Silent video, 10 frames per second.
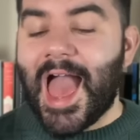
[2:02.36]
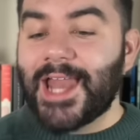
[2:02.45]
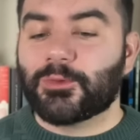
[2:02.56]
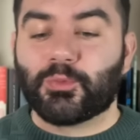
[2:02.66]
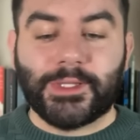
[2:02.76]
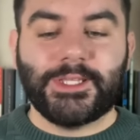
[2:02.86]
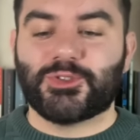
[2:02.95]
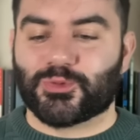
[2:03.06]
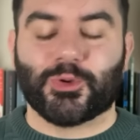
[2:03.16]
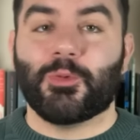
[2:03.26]
and it really
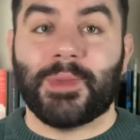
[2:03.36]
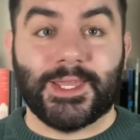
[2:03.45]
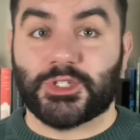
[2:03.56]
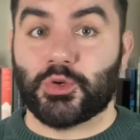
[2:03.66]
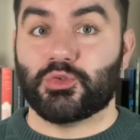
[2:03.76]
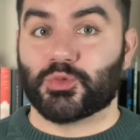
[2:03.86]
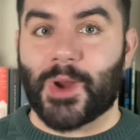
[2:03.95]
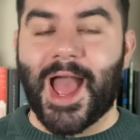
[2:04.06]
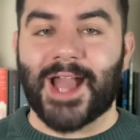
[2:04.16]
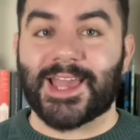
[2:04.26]
drew me to
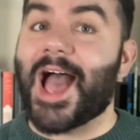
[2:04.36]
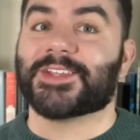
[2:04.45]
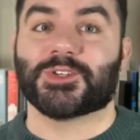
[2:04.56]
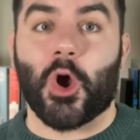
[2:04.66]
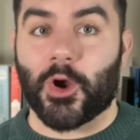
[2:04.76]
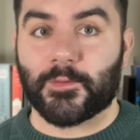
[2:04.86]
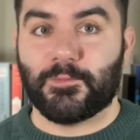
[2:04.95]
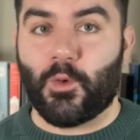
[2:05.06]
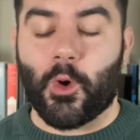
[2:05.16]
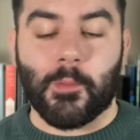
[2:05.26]
drag as an art
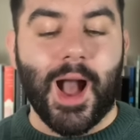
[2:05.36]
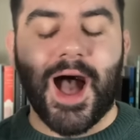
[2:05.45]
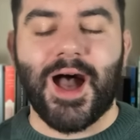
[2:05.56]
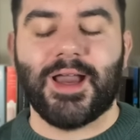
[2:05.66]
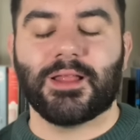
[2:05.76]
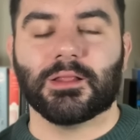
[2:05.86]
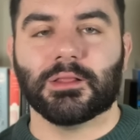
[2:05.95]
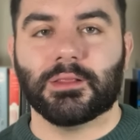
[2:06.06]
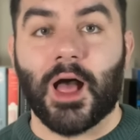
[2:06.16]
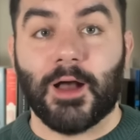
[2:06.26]
form. I
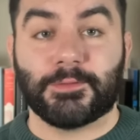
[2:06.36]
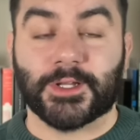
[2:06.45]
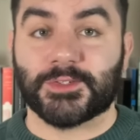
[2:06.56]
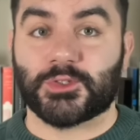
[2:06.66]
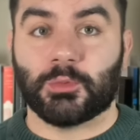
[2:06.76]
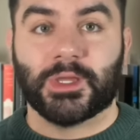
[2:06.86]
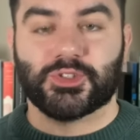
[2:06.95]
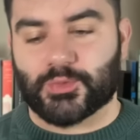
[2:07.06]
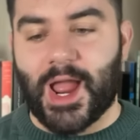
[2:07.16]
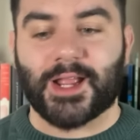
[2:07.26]
love consuming
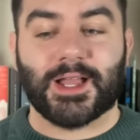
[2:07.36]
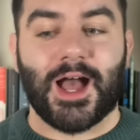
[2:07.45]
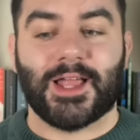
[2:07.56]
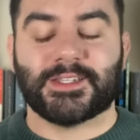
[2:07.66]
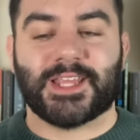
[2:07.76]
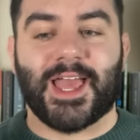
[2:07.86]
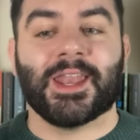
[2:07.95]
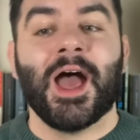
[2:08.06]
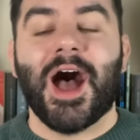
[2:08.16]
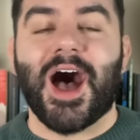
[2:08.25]
drag
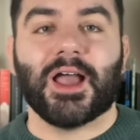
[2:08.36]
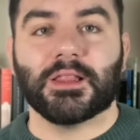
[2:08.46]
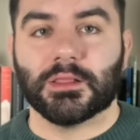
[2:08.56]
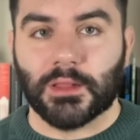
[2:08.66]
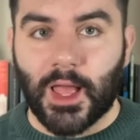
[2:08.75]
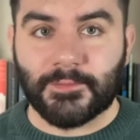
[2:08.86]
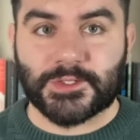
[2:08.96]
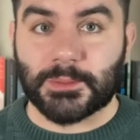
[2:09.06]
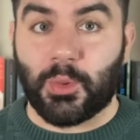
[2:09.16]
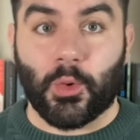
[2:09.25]
content. I love
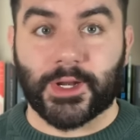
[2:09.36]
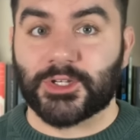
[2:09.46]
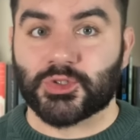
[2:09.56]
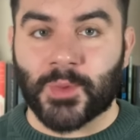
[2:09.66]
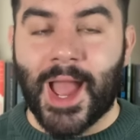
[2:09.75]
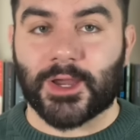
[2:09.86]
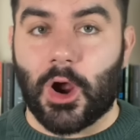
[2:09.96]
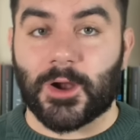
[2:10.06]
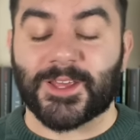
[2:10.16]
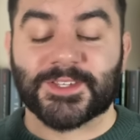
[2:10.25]
supporting drag
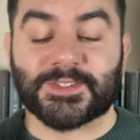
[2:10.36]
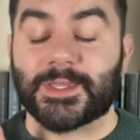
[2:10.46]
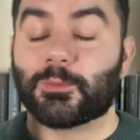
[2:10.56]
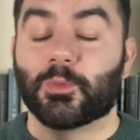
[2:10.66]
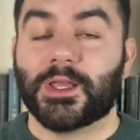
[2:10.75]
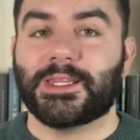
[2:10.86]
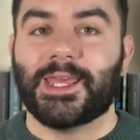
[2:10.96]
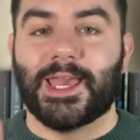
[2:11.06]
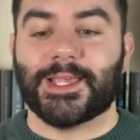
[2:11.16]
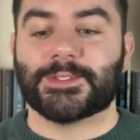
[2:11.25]
artists. It
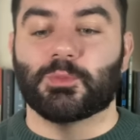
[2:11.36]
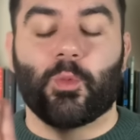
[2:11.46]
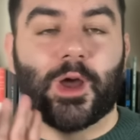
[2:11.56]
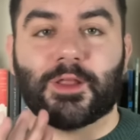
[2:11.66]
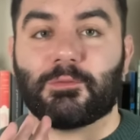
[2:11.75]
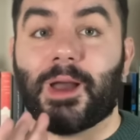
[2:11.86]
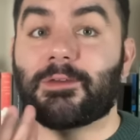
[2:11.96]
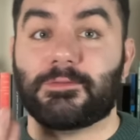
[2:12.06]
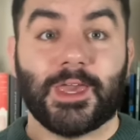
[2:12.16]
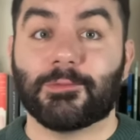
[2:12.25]
really is one of my
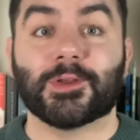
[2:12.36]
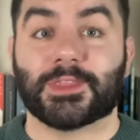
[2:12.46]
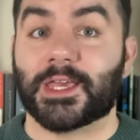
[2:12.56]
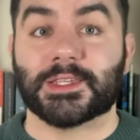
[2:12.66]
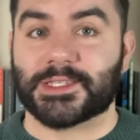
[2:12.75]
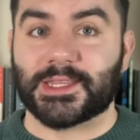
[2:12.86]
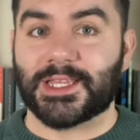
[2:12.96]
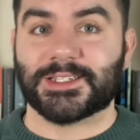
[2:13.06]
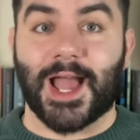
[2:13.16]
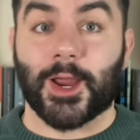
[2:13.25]
favorite things in the
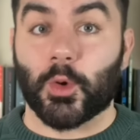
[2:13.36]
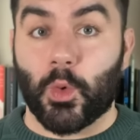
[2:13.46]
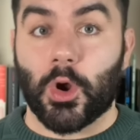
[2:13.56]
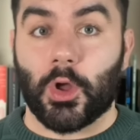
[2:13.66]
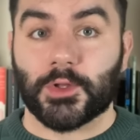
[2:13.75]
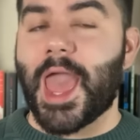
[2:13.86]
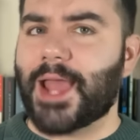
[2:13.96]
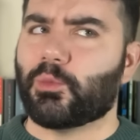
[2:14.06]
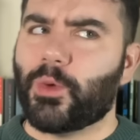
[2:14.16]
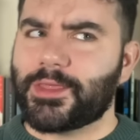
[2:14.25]
entire world.
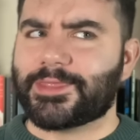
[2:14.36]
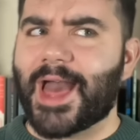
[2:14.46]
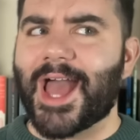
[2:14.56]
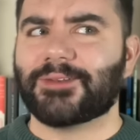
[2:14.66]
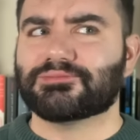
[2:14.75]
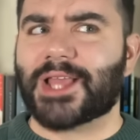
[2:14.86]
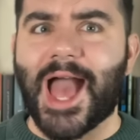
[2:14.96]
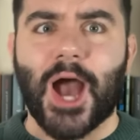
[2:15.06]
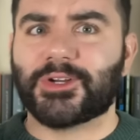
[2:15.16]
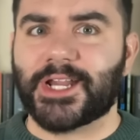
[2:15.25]
And with that,
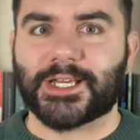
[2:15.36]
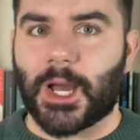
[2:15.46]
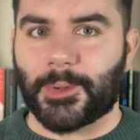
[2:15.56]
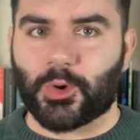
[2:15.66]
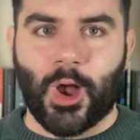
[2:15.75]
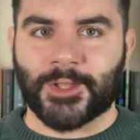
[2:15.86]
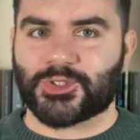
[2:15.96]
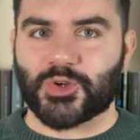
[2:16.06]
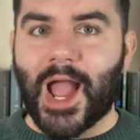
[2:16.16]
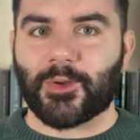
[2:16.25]
how did I come
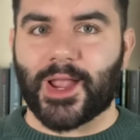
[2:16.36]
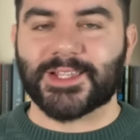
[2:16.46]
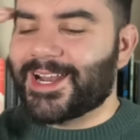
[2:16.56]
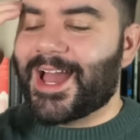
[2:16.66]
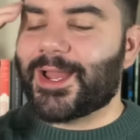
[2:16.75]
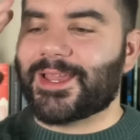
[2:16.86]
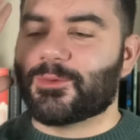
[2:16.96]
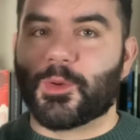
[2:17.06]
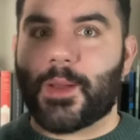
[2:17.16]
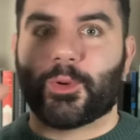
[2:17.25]
across Drag Race? I
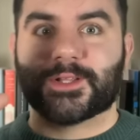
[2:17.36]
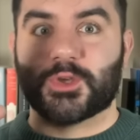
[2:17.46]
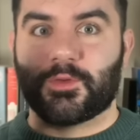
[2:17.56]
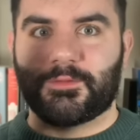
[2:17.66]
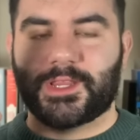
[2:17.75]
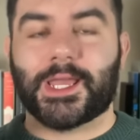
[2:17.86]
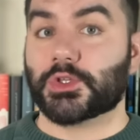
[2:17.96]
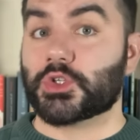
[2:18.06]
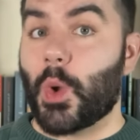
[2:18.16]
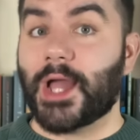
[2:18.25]
remember it so vividly.
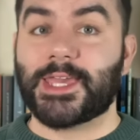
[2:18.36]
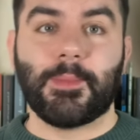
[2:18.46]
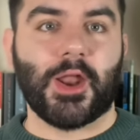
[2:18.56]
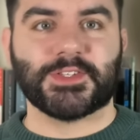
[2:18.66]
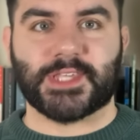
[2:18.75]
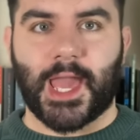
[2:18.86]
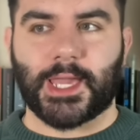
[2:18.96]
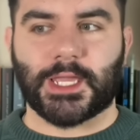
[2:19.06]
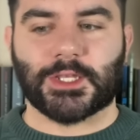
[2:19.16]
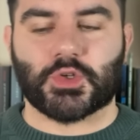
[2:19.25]
So I came out as
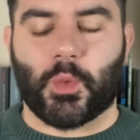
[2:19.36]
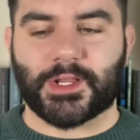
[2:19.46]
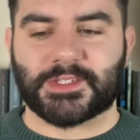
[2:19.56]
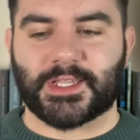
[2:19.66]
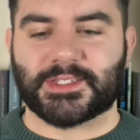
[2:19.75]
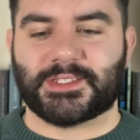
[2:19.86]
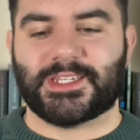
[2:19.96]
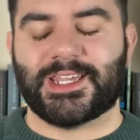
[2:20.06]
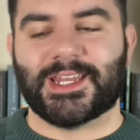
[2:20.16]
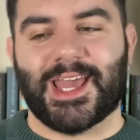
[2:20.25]
gay in
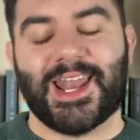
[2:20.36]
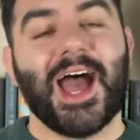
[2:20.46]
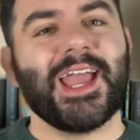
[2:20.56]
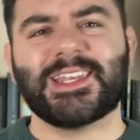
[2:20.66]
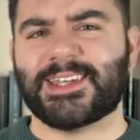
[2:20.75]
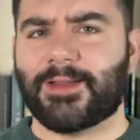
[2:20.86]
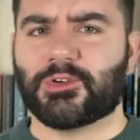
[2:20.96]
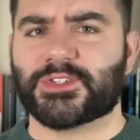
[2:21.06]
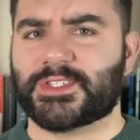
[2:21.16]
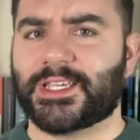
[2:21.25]
2016, and I had
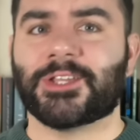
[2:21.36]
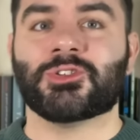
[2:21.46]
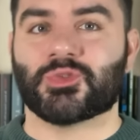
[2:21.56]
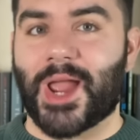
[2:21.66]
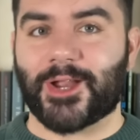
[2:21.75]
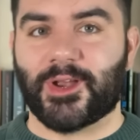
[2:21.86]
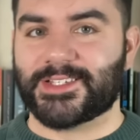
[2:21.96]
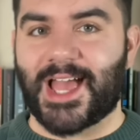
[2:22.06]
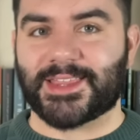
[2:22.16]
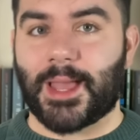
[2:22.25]
never seen Drag
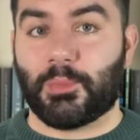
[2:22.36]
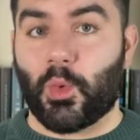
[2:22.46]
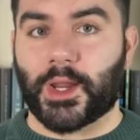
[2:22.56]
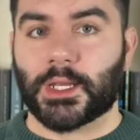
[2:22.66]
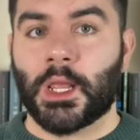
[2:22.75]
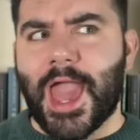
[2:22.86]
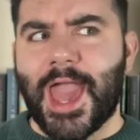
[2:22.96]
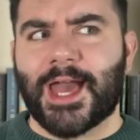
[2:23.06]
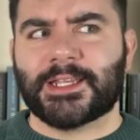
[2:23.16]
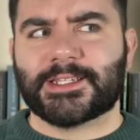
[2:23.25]
Race at that point.
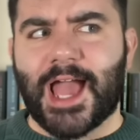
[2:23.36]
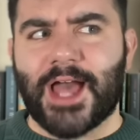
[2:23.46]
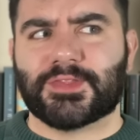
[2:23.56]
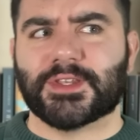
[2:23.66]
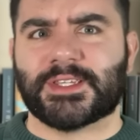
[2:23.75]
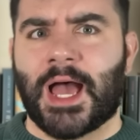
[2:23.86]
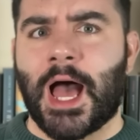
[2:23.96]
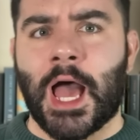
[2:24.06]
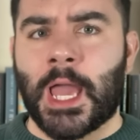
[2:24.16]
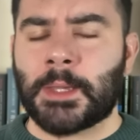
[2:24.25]
And at the
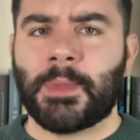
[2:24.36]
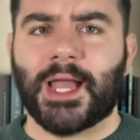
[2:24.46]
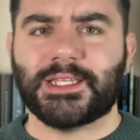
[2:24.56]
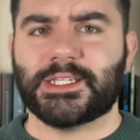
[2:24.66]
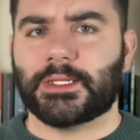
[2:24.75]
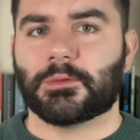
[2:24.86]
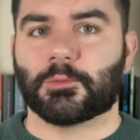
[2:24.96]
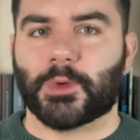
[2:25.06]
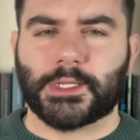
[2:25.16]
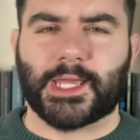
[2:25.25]
time, I
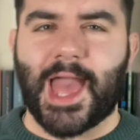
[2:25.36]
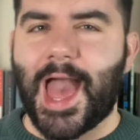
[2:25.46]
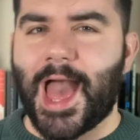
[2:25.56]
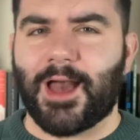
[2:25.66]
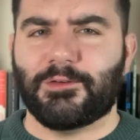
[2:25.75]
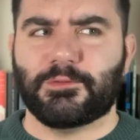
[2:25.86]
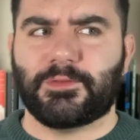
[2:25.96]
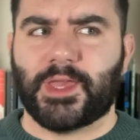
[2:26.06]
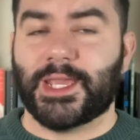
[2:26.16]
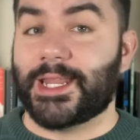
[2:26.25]
didn't really have
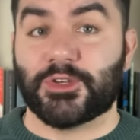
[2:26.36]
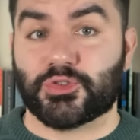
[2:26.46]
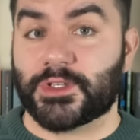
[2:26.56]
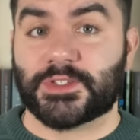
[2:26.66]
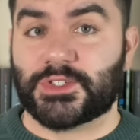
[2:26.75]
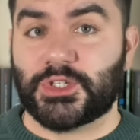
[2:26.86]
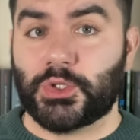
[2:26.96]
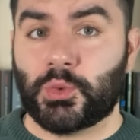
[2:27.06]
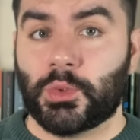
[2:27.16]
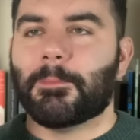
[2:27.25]
an interest
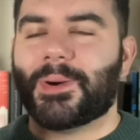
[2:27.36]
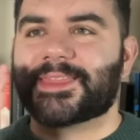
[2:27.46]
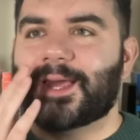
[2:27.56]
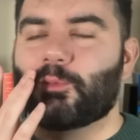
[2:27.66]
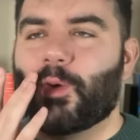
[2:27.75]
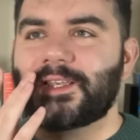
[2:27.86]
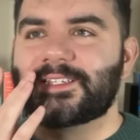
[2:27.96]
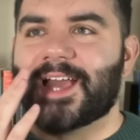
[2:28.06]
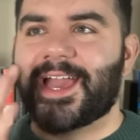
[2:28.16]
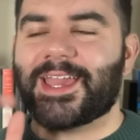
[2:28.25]
to. But then one
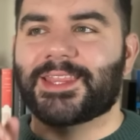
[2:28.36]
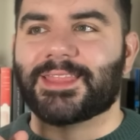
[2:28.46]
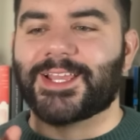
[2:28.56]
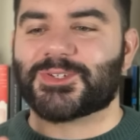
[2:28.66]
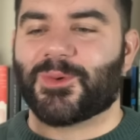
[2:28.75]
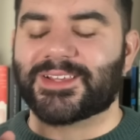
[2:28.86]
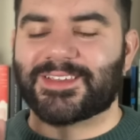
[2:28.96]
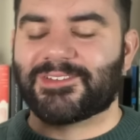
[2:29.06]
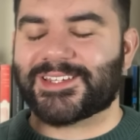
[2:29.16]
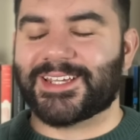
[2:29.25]
day in late
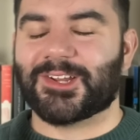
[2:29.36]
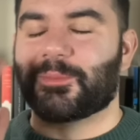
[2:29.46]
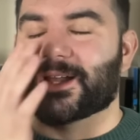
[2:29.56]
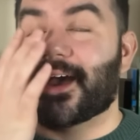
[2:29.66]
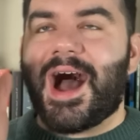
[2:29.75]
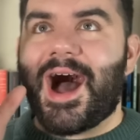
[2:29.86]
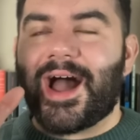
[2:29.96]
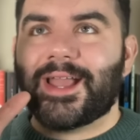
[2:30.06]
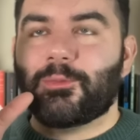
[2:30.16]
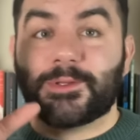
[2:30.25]
2017, oh my god,
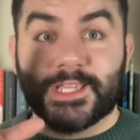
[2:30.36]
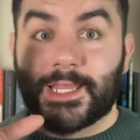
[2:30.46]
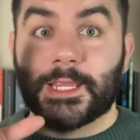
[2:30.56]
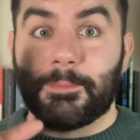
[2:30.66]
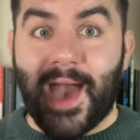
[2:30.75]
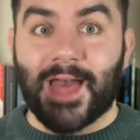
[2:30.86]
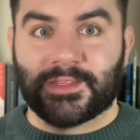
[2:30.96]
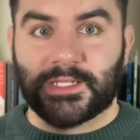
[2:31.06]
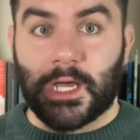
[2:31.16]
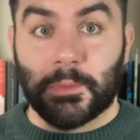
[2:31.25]
I was in the
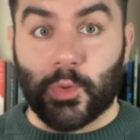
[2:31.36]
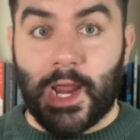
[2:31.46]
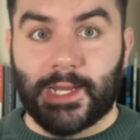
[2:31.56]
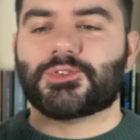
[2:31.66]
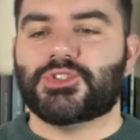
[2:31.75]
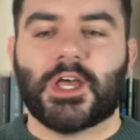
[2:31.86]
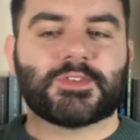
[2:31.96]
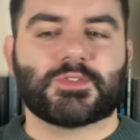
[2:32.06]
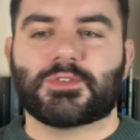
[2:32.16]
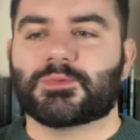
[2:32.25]
bathtub, right?
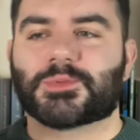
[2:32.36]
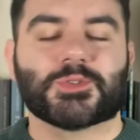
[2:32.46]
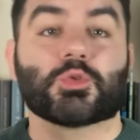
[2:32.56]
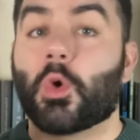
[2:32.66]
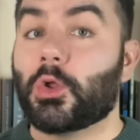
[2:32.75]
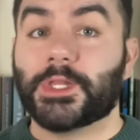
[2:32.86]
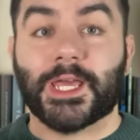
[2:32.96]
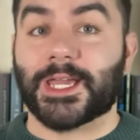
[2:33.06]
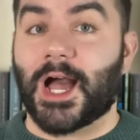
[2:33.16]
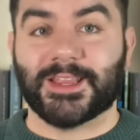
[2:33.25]
Just
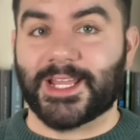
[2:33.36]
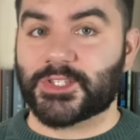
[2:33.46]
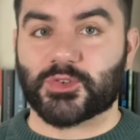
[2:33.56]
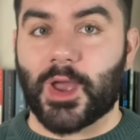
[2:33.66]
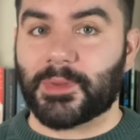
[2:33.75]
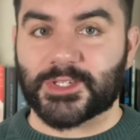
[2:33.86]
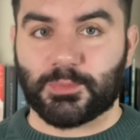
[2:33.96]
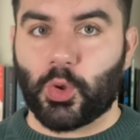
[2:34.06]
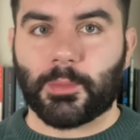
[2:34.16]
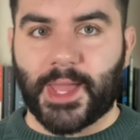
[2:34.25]
scrolling on the Instagram
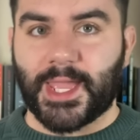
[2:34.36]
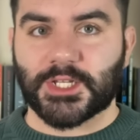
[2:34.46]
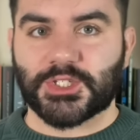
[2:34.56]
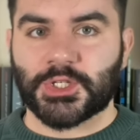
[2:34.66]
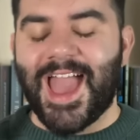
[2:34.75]
Explore page.